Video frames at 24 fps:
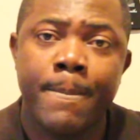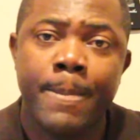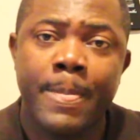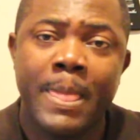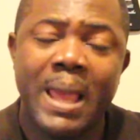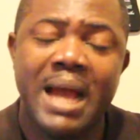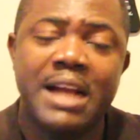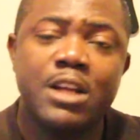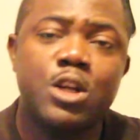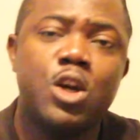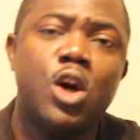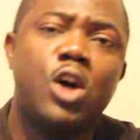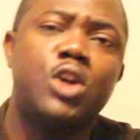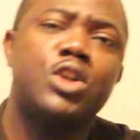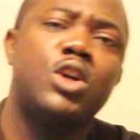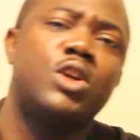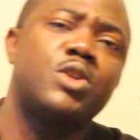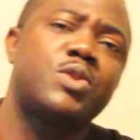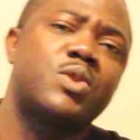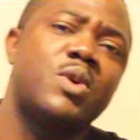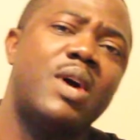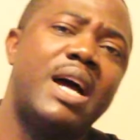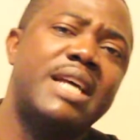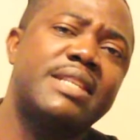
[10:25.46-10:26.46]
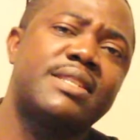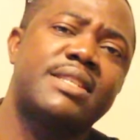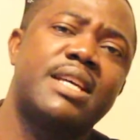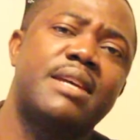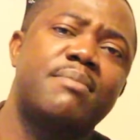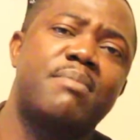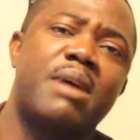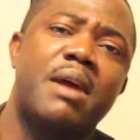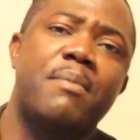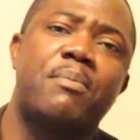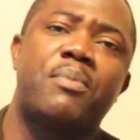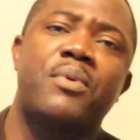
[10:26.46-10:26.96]
And God also
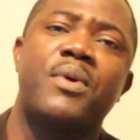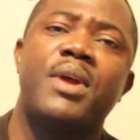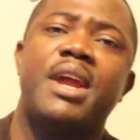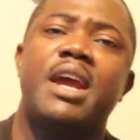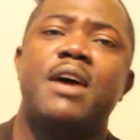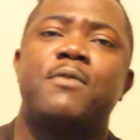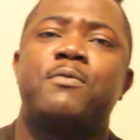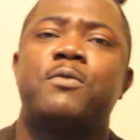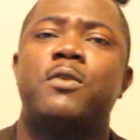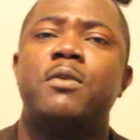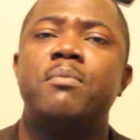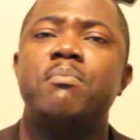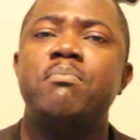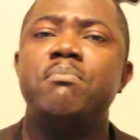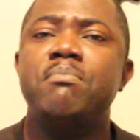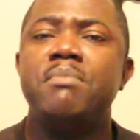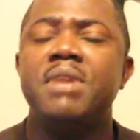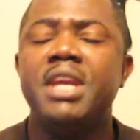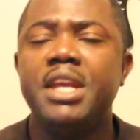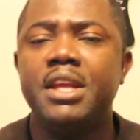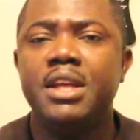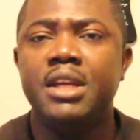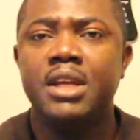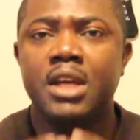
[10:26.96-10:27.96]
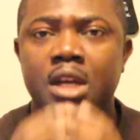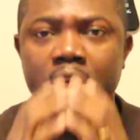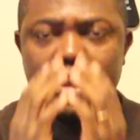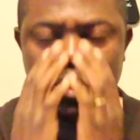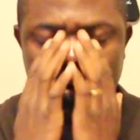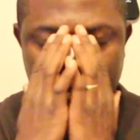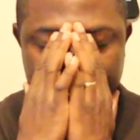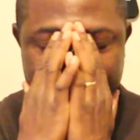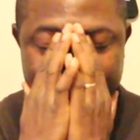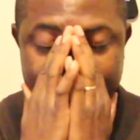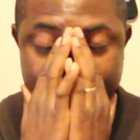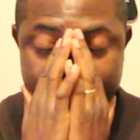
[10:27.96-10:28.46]
answered my prayer for me
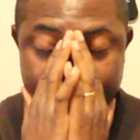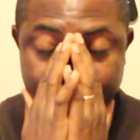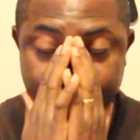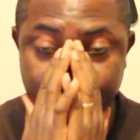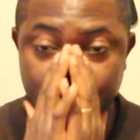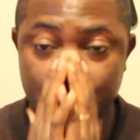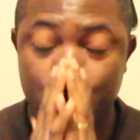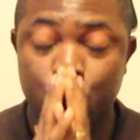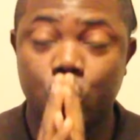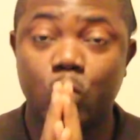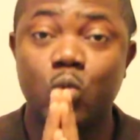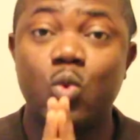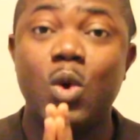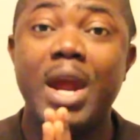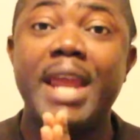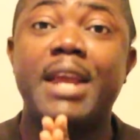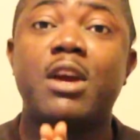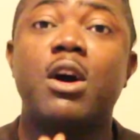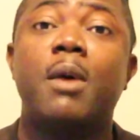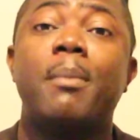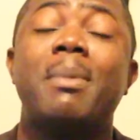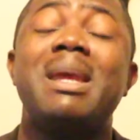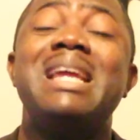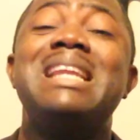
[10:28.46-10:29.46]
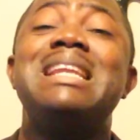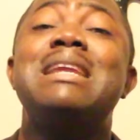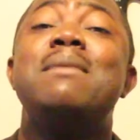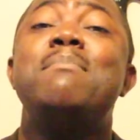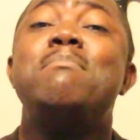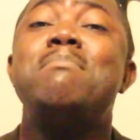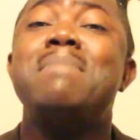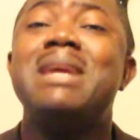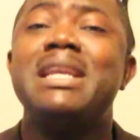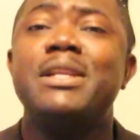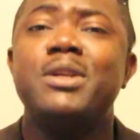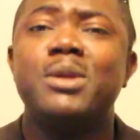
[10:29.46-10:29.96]
to be able to wake up in the
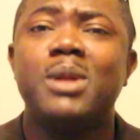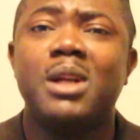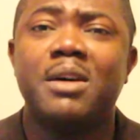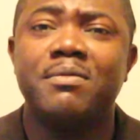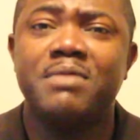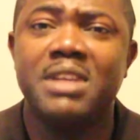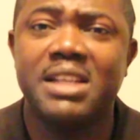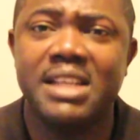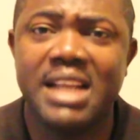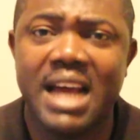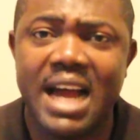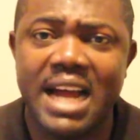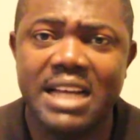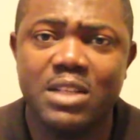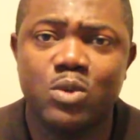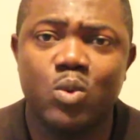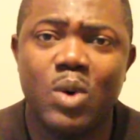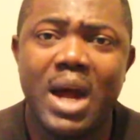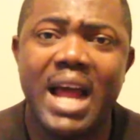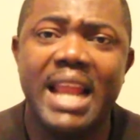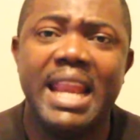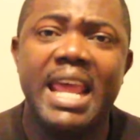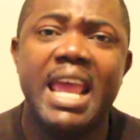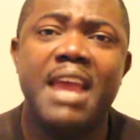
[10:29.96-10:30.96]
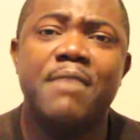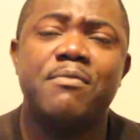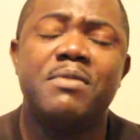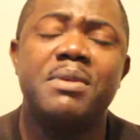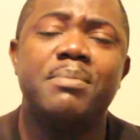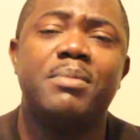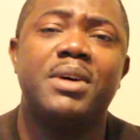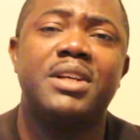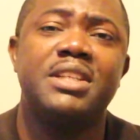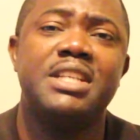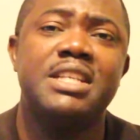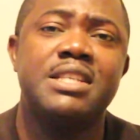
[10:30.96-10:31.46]
middle of the night while
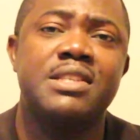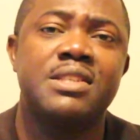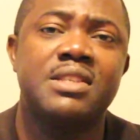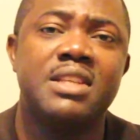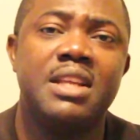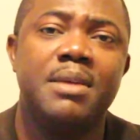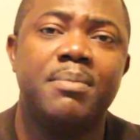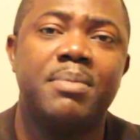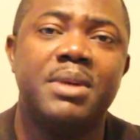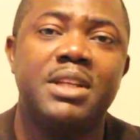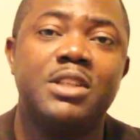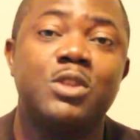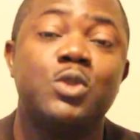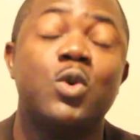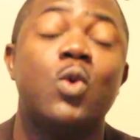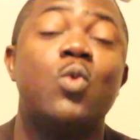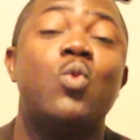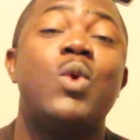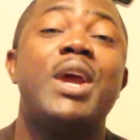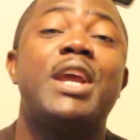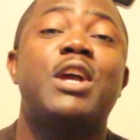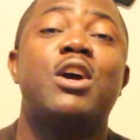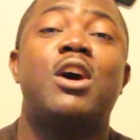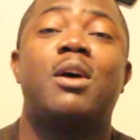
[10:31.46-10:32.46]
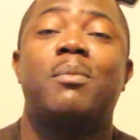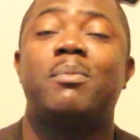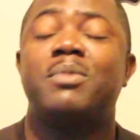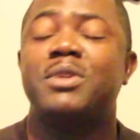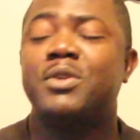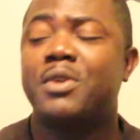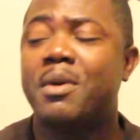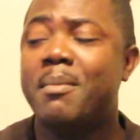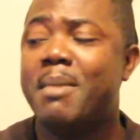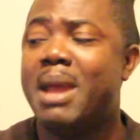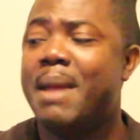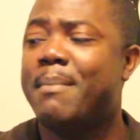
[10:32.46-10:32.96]
everybody is sleeping. To wake up.
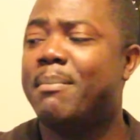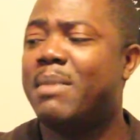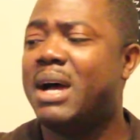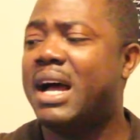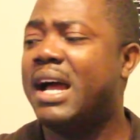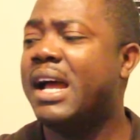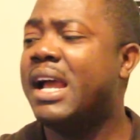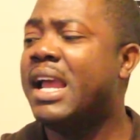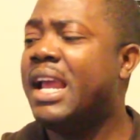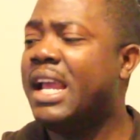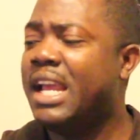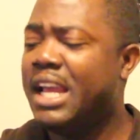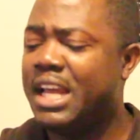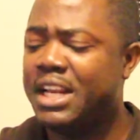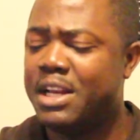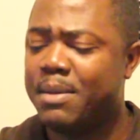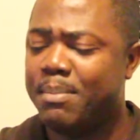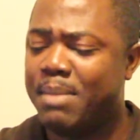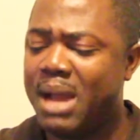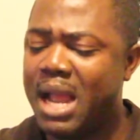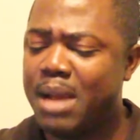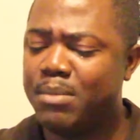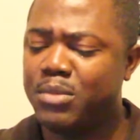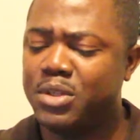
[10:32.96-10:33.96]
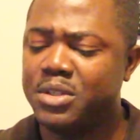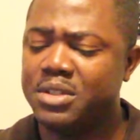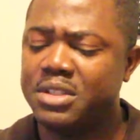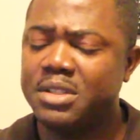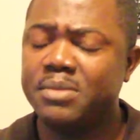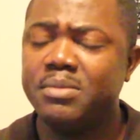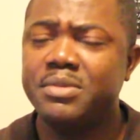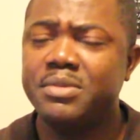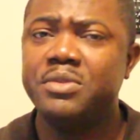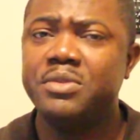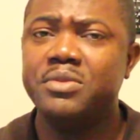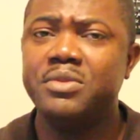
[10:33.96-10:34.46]
Remember, in the Bible,
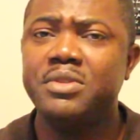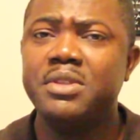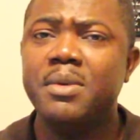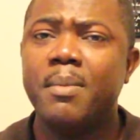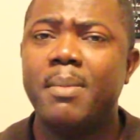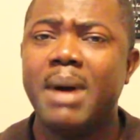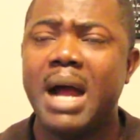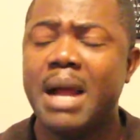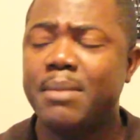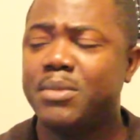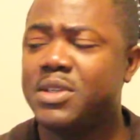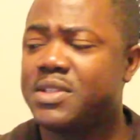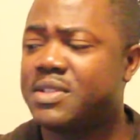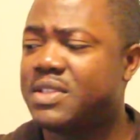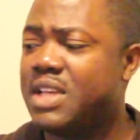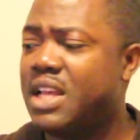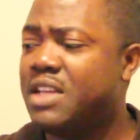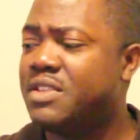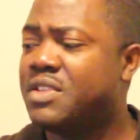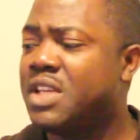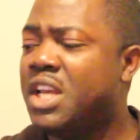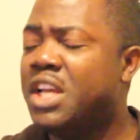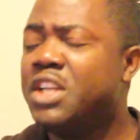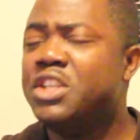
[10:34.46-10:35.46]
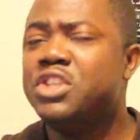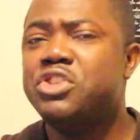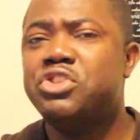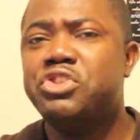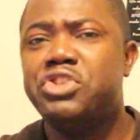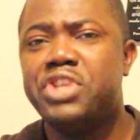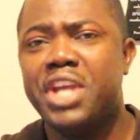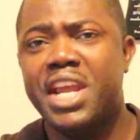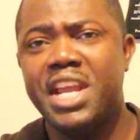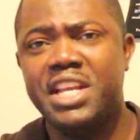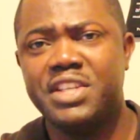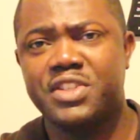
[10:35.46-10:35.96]
the Bible says
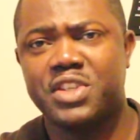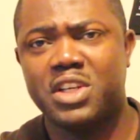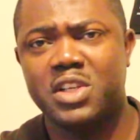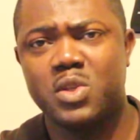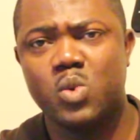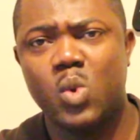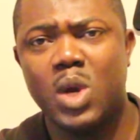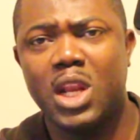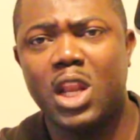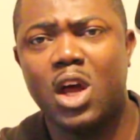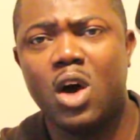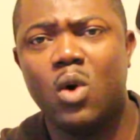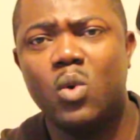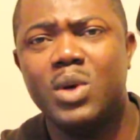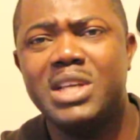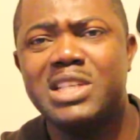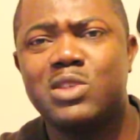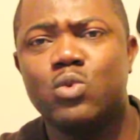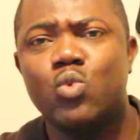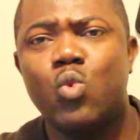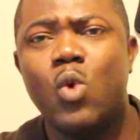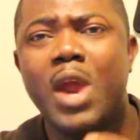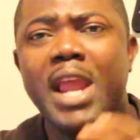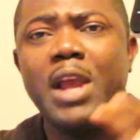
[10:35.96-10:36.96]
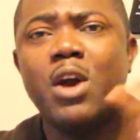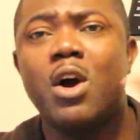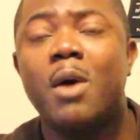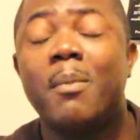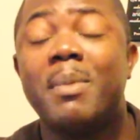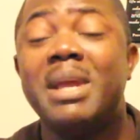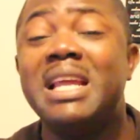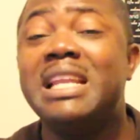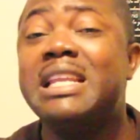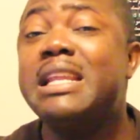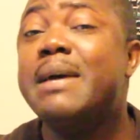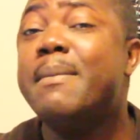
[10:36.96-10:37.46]
Jesus will always wake
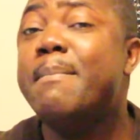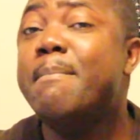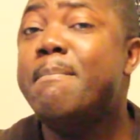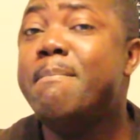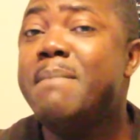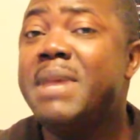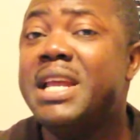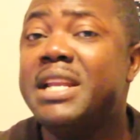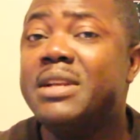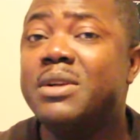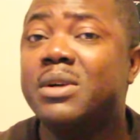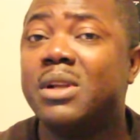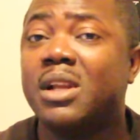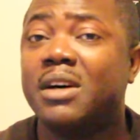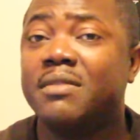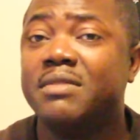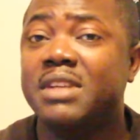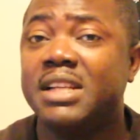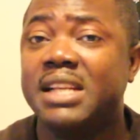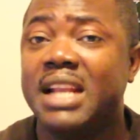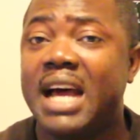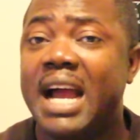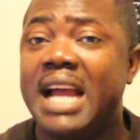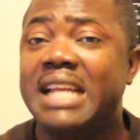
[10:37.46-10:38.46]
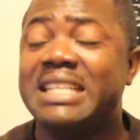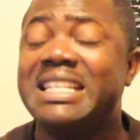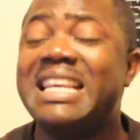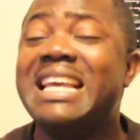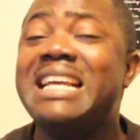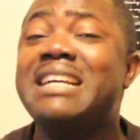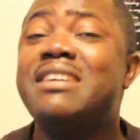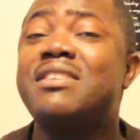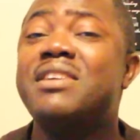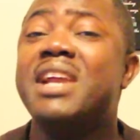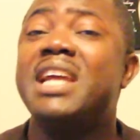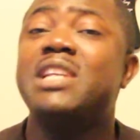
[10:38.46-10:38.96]
up in the middle of the night,
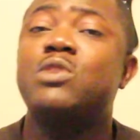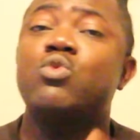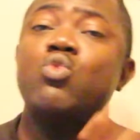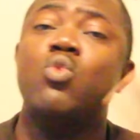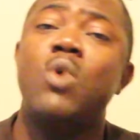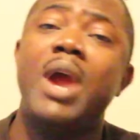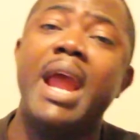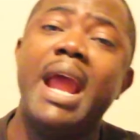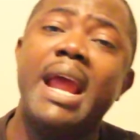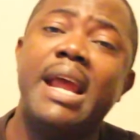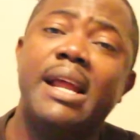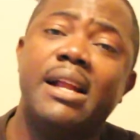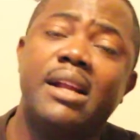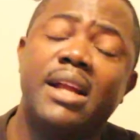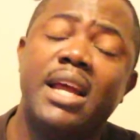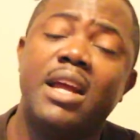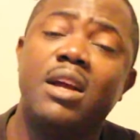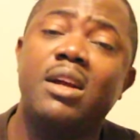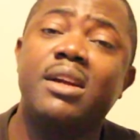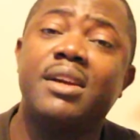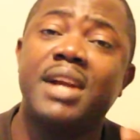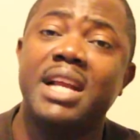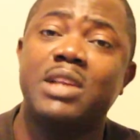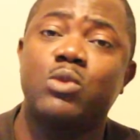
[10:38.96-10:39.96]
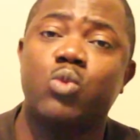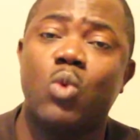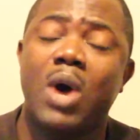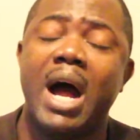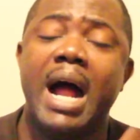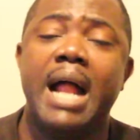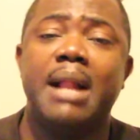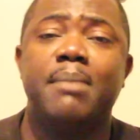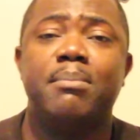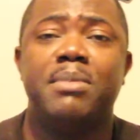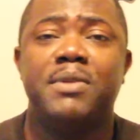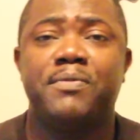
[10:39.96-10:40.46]
a great way, a great
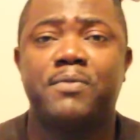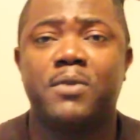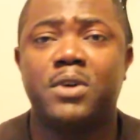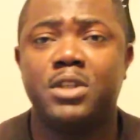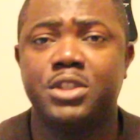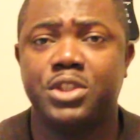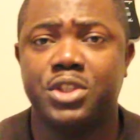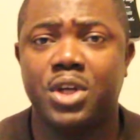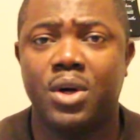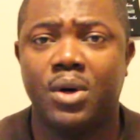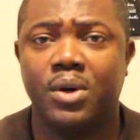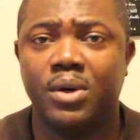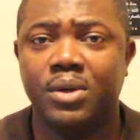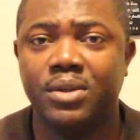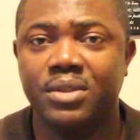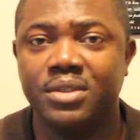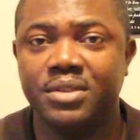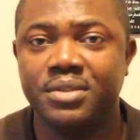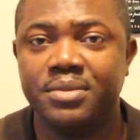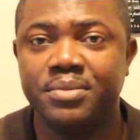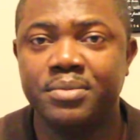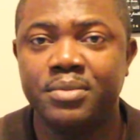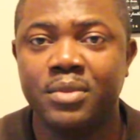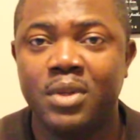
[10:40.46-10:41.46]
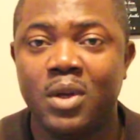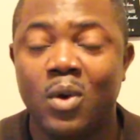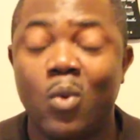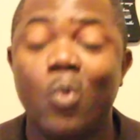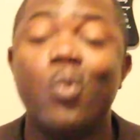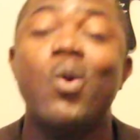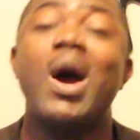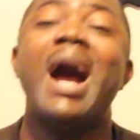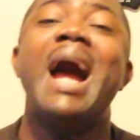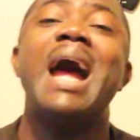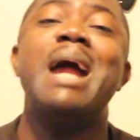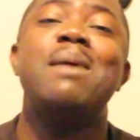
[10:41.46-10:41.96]
while before dawn.
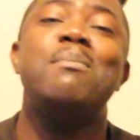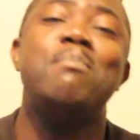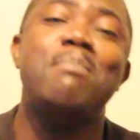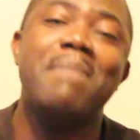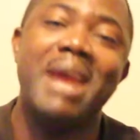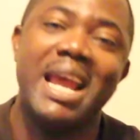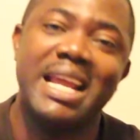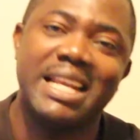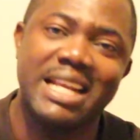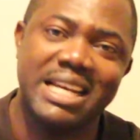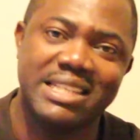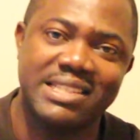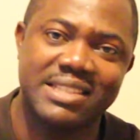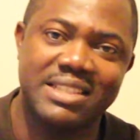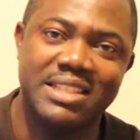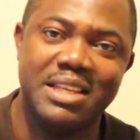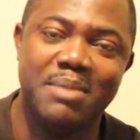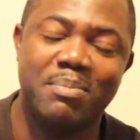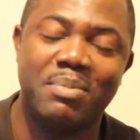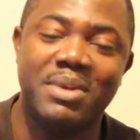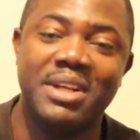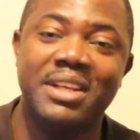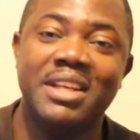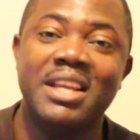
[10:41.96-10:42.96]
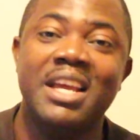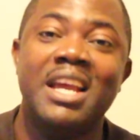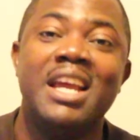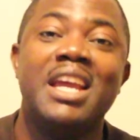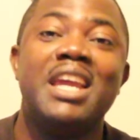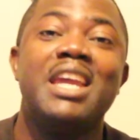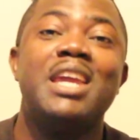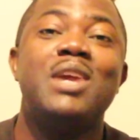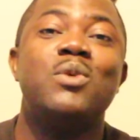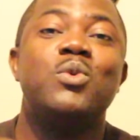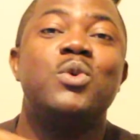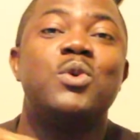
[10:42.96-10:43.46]
While men are sleeping,
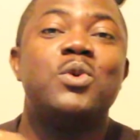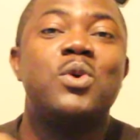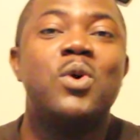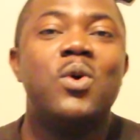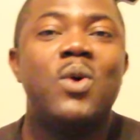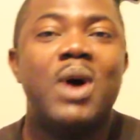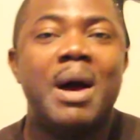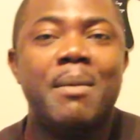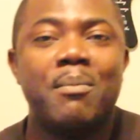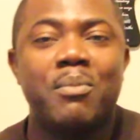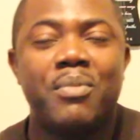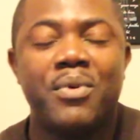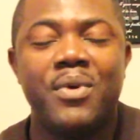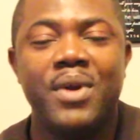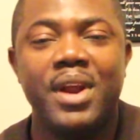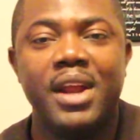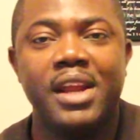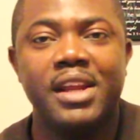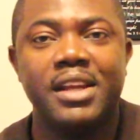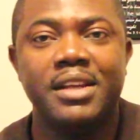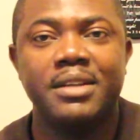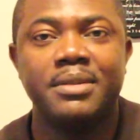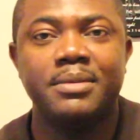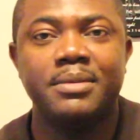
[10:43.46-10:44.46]
he will go and pray.